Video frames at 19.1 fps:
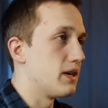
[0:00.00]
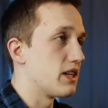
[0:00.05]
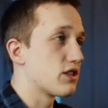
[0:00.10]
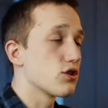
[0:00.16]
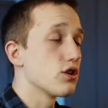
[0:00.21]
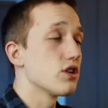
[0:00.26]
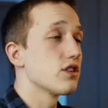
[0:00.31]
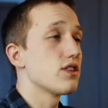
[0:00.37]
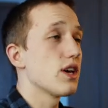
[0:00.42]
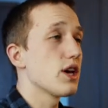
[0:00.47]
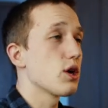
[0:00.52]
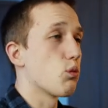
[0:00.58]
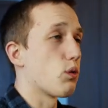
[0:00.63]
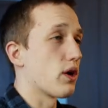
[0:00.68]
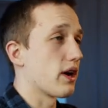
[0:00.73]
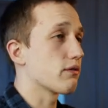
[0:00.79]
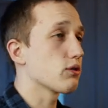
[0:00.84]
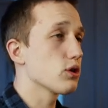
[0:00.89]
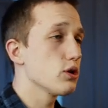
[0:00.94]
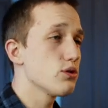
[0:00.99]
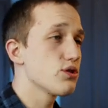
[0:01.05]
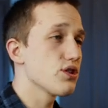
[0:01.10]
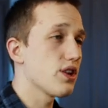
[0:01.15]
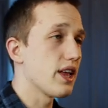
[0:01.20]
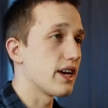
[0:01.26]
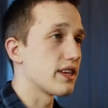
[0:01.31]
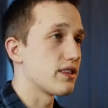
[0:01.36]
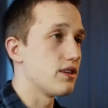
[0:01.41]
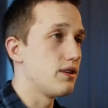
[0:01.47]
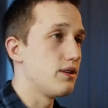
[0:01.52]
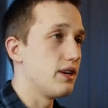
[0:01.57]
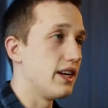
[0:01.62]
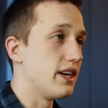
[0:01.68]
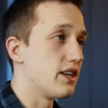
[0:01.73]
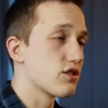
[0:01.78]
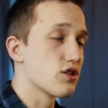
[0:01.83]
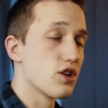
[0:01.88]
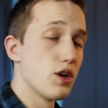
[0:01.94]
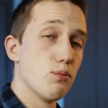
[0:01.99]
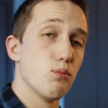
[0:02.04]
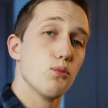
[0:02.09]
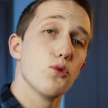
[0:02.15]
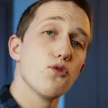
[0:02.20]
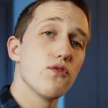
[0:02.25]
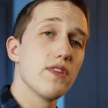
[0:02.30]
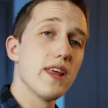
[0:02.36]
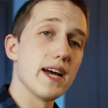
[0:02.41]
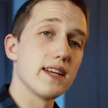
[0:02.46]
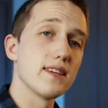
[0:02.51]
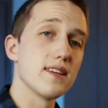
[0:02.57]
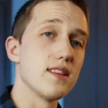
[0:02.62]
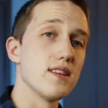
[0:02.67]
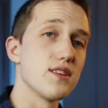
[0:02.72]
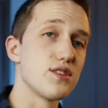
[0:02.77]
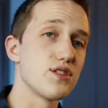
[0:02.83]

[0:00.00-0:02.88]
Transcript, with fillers: It's going to take whatever you selected and it's going to move that to the